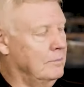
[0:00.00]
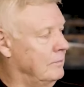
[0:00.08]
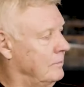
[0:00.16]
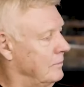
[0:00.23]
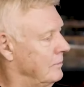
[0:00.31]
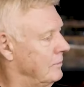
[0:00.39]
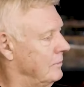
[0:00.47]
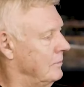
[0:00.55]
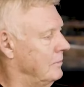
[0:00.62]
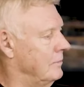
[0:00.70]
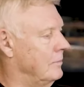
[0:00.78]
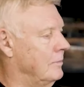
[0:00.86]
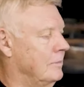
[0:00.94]

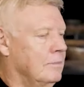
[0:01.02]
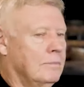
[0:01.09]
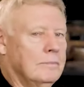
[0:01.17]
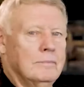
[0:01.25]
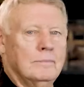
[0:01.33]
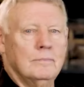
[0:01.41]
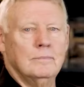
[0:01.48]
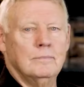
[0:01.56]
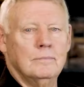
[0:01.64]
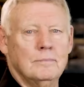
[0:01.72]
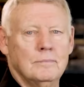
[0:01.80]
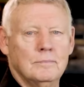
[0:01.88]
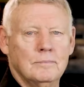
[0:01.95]

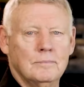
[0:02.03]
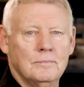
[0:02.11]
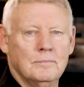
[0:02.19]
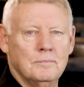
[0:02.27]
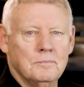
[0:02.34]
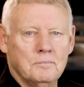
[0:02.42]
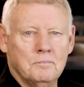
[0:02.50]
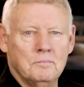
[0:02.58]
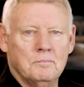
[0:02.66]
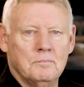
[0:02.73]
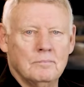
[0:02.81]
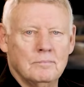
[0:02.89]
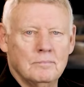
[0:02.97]

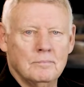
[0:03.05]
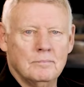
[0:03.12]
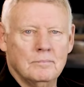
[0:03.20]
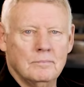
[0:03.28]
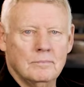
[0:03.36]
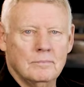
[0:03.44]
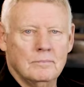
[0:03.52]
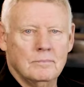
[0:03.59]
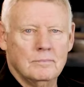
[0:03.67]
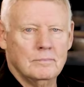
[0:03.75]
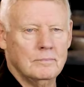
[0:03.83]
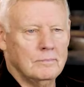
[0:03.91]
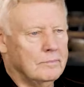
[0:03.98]

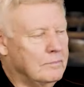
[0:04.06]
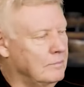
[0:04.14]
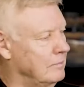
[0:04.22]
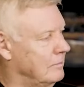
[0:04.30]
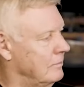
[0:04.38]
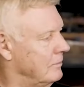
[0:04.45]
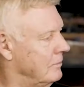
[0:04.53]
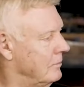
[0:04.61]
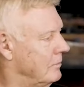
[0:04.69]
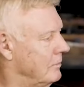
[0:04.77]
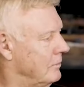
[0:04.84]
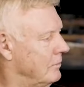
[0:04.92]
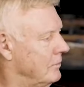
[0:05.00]

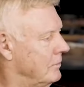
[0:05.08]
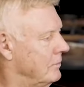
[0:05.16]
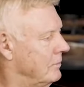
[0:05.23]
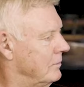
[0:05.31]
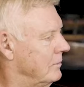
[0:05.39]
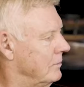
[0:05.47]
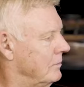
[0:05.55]
The person shown says nothing.